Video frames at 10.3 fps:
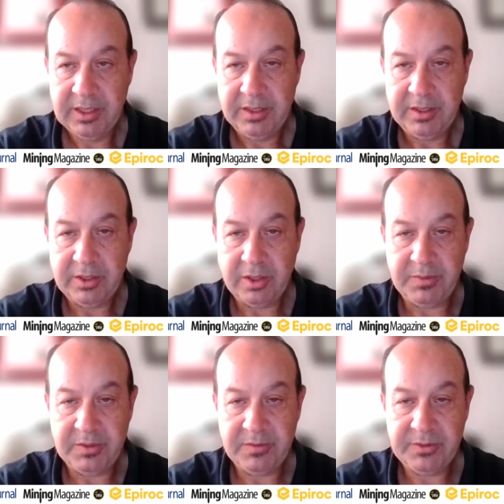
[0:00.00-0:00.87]
the
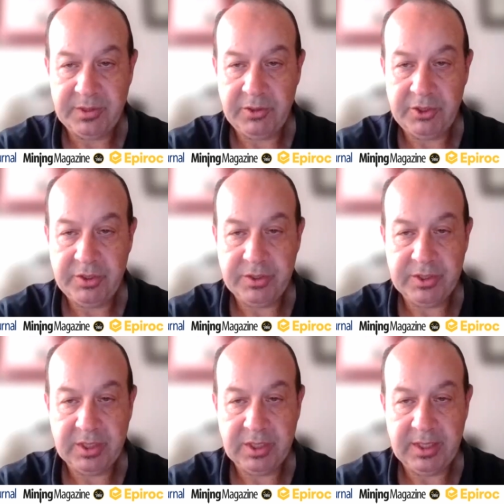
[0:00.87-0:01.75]
types of
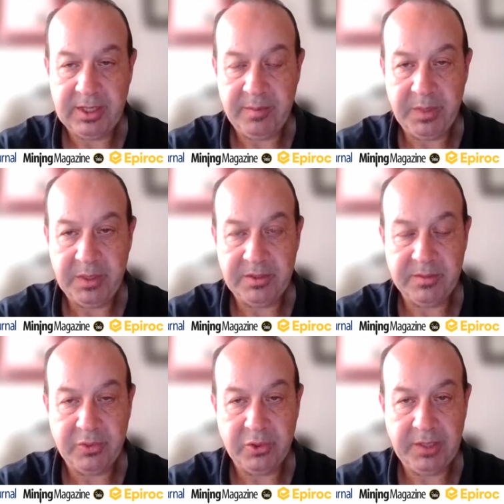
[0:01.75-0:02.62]
solutions um, and
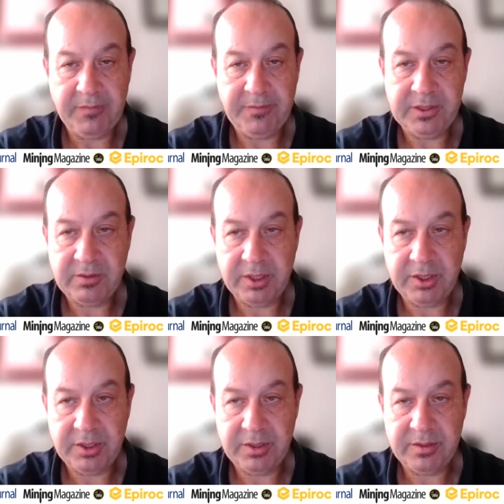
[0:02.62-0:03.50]
supporting
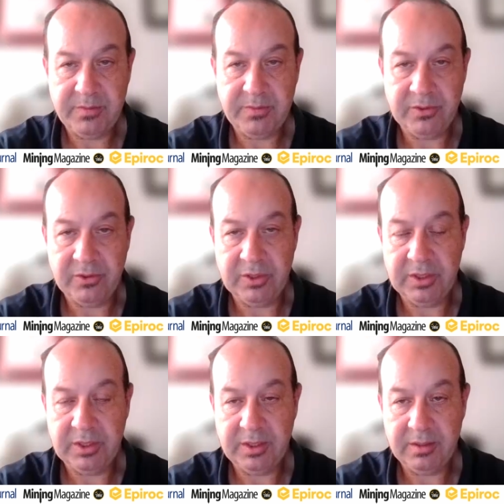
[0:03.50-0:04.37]
infrastructure to support
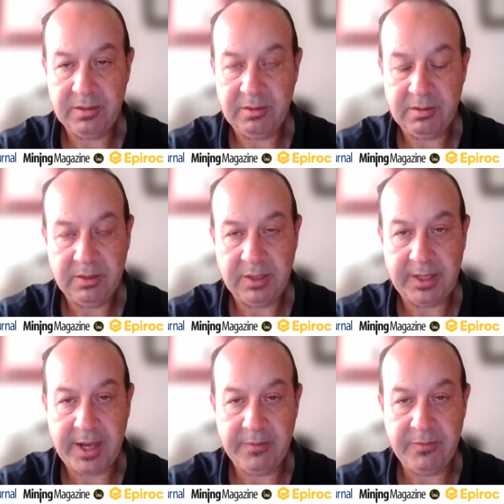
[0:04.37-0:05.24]
the to
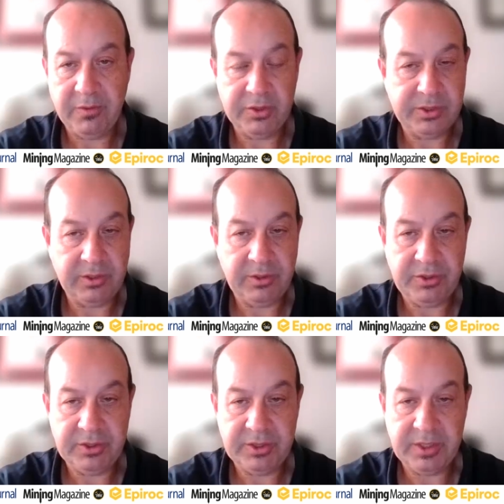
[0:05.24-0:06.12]
cater for the
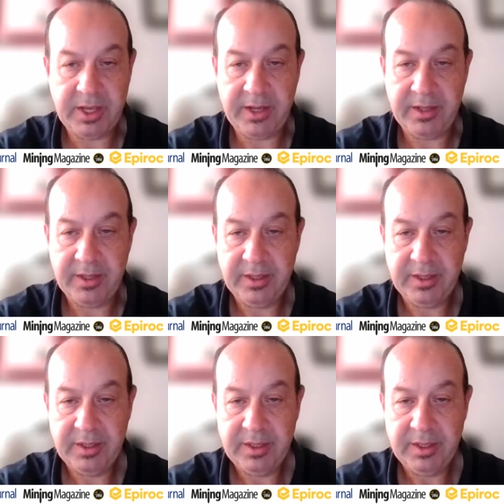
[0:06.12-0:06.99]
solutions there.
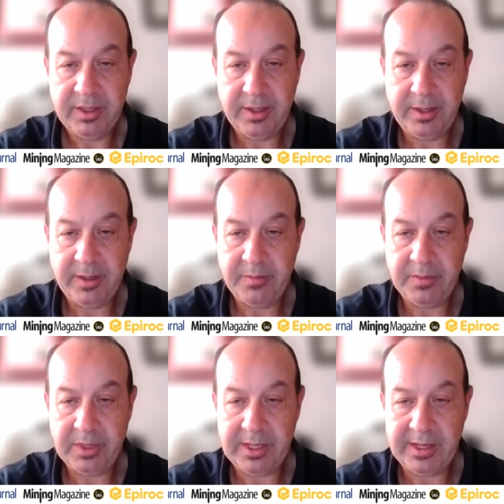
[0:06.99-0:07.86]

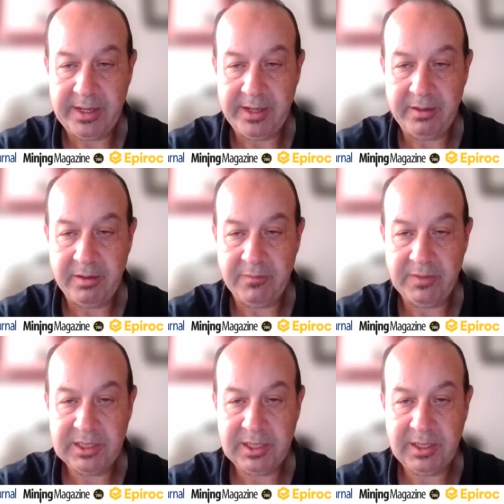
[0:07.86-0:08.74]
Um, and
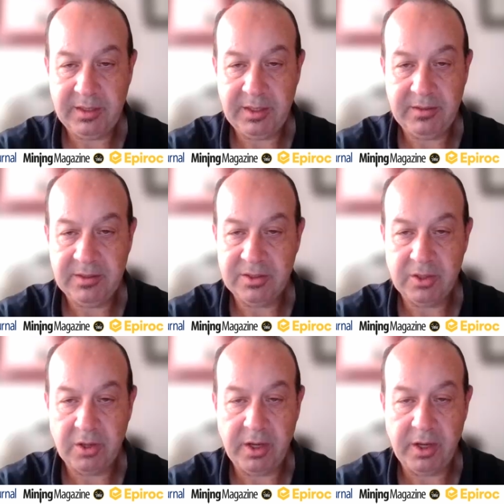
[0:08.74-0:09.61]
obviously, the
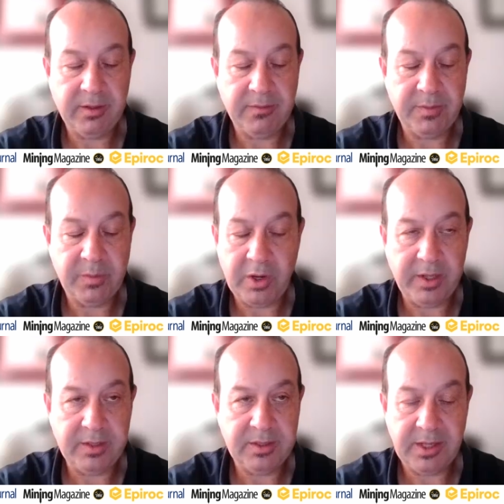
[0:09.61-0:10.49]
design of the
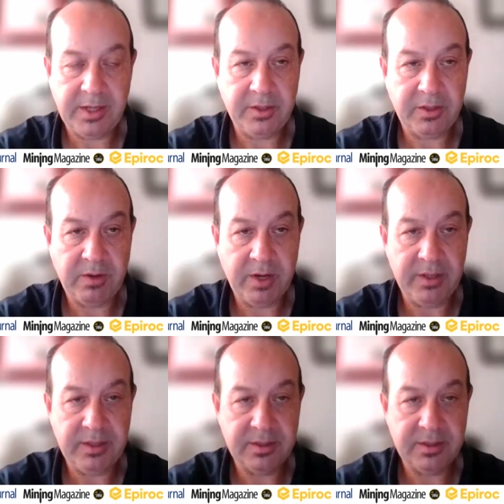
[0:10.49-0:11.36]
mines in
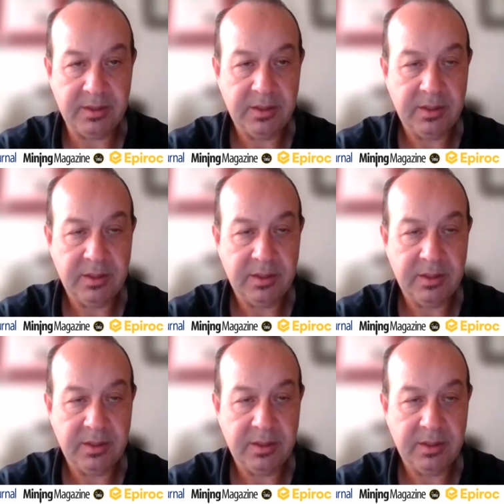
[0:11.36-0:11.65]
underground is a uh,